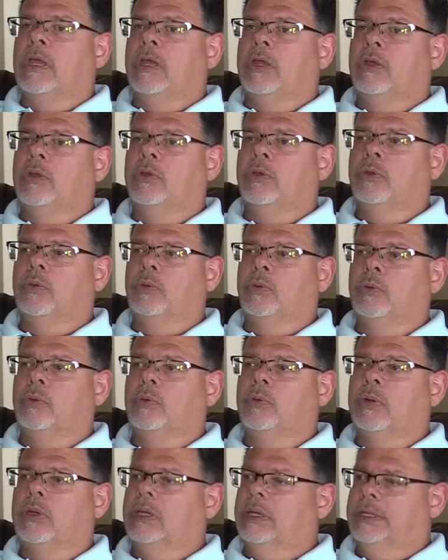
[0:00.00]

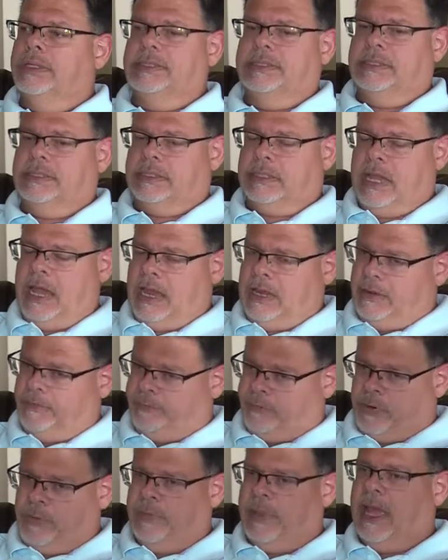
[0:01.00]
who is kind of
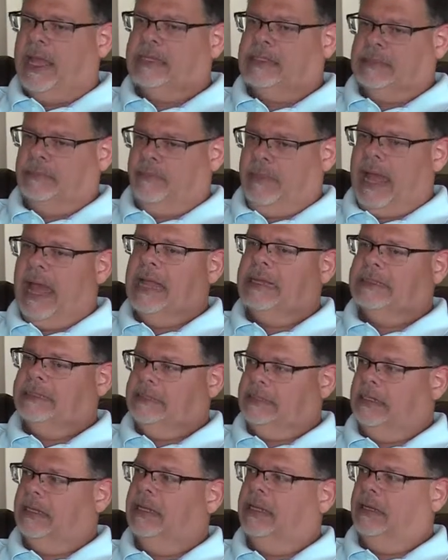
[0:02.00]
from that
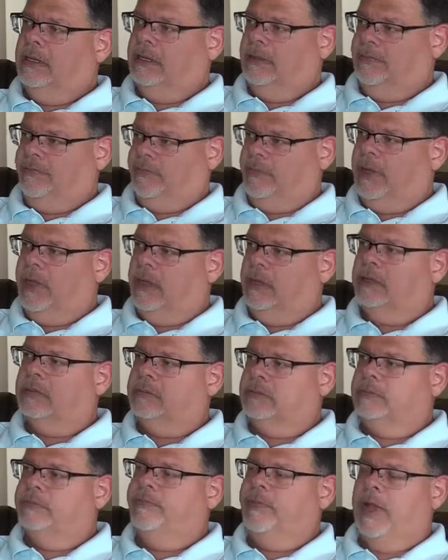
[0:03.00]
mindset of my
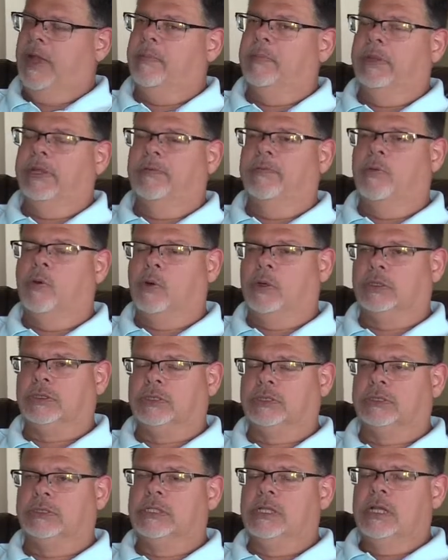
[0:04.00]
family of
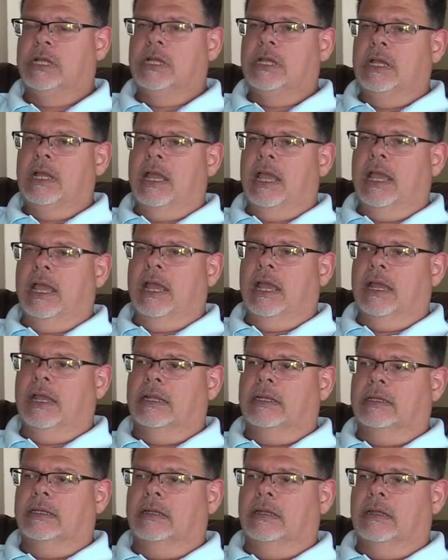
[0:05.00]
origin,
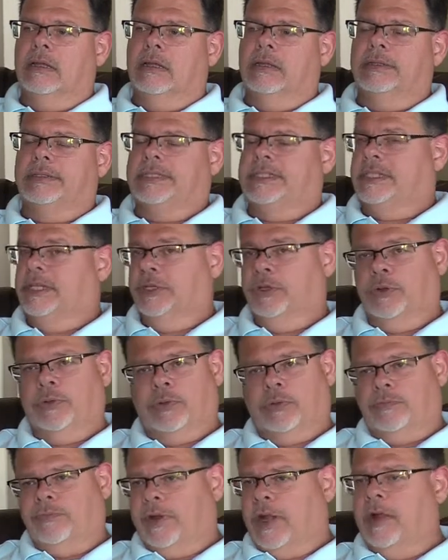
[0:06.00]
and
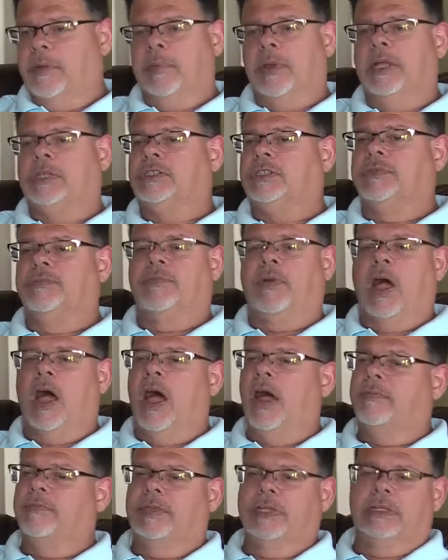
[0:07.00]
still very much
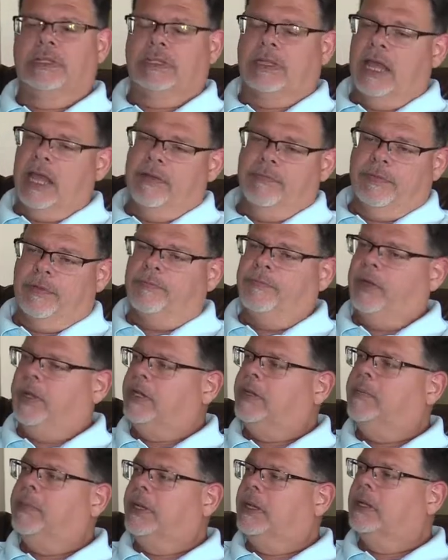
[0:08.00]
involved in kind of the
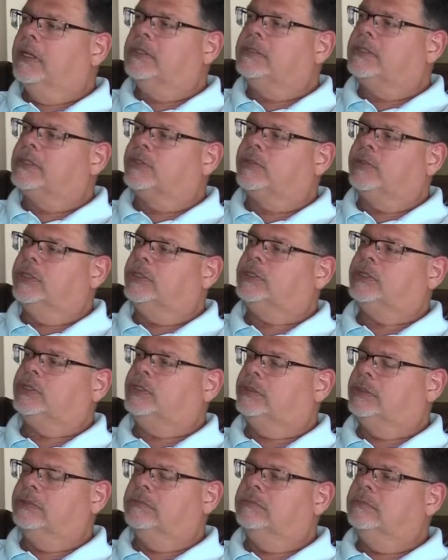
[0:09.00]
fundamentalist
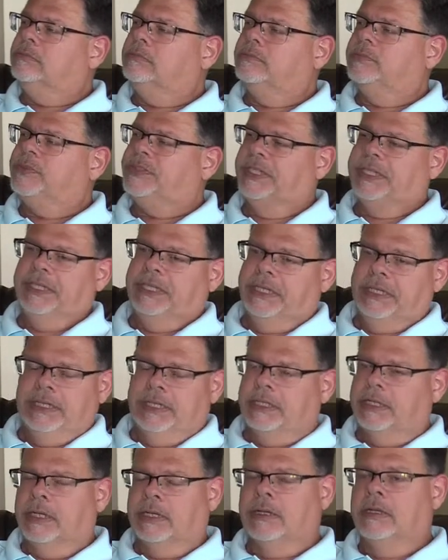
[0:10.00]
Christian
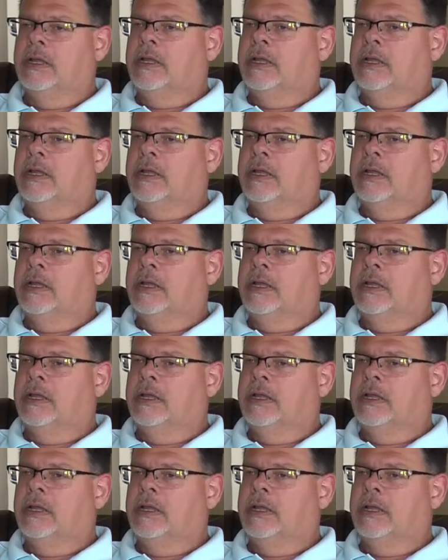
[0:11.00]
scene. And